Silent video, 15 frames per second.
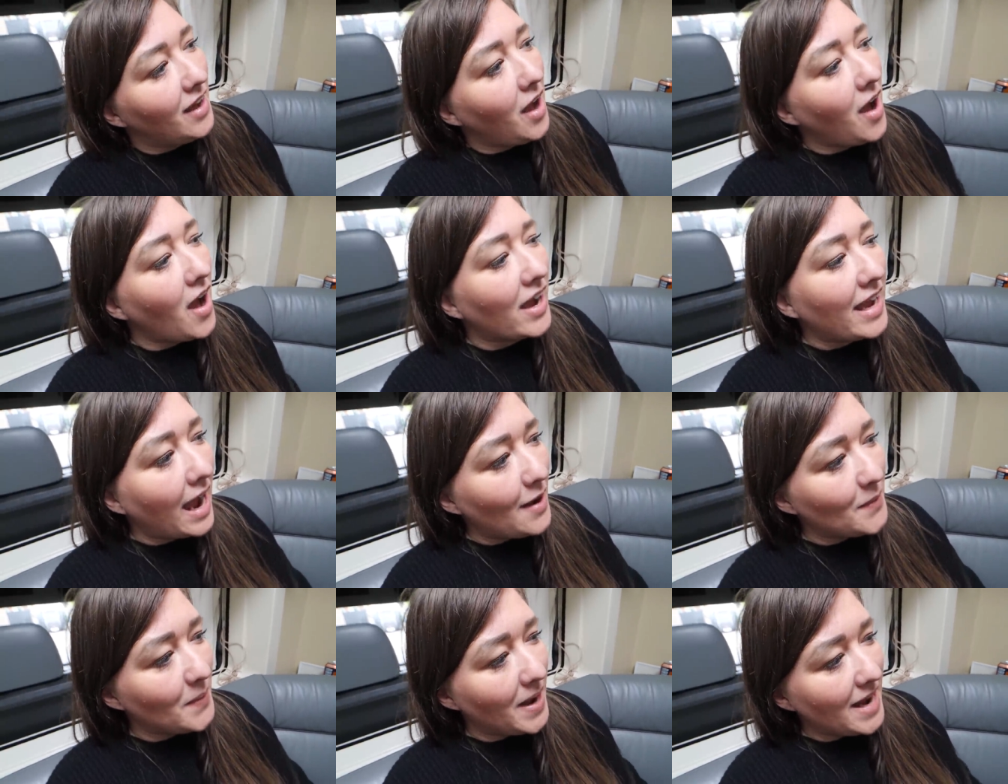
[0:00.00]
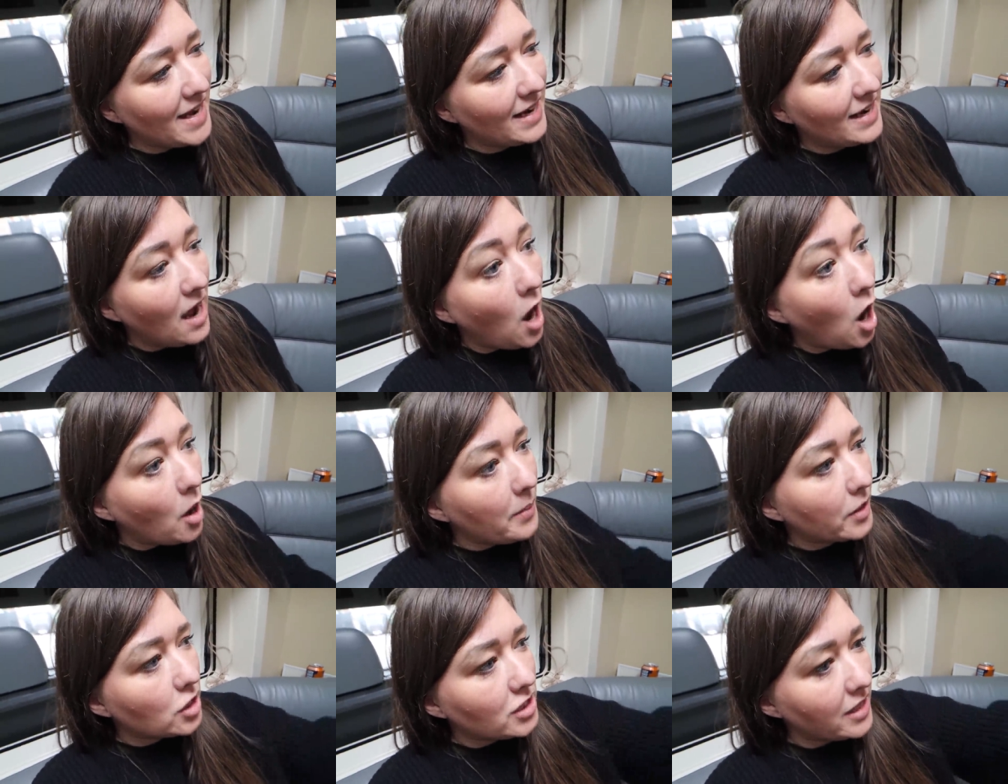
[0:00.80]
Oh, I can't wait.
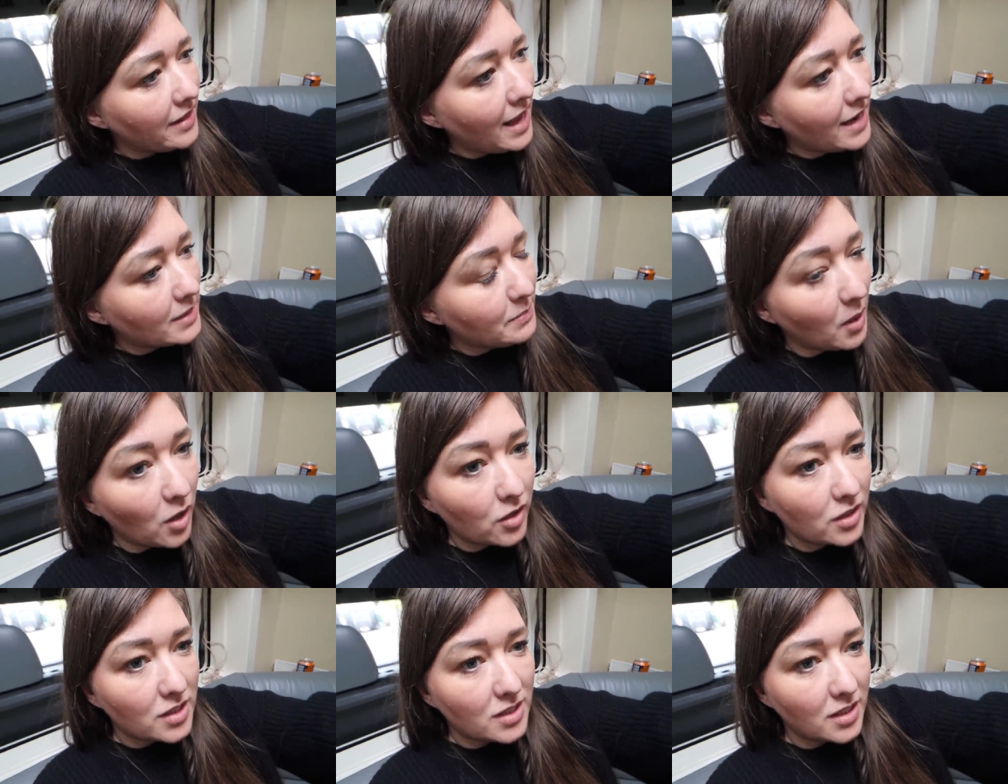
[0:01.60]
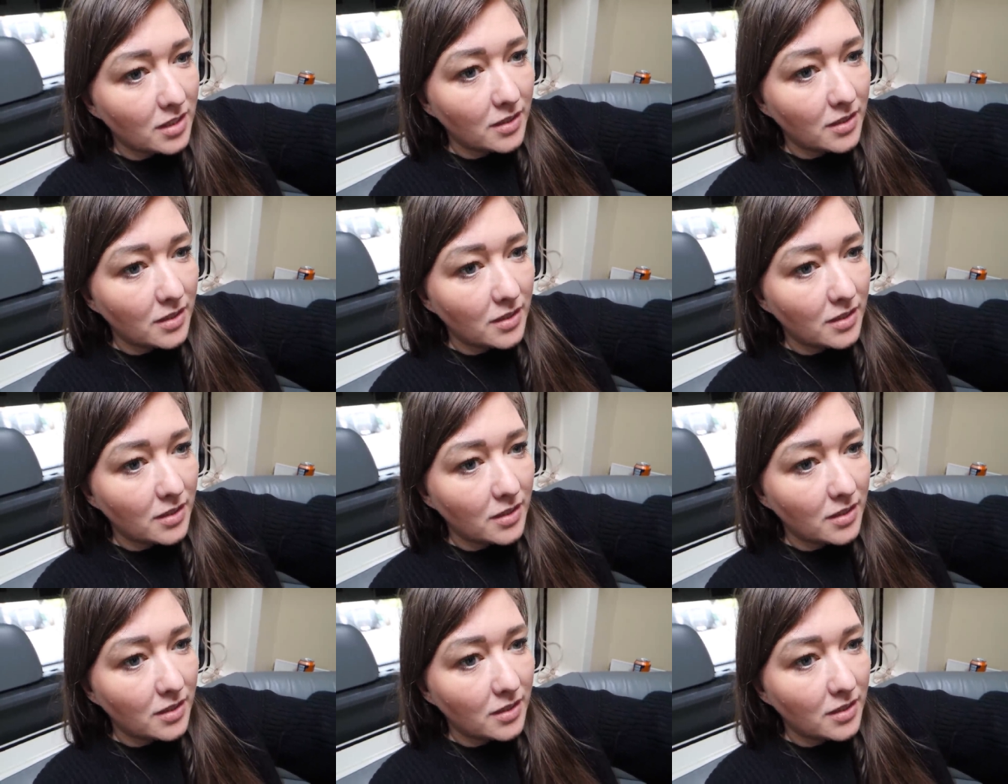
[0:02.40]
Oh my gosh, that the Xbox?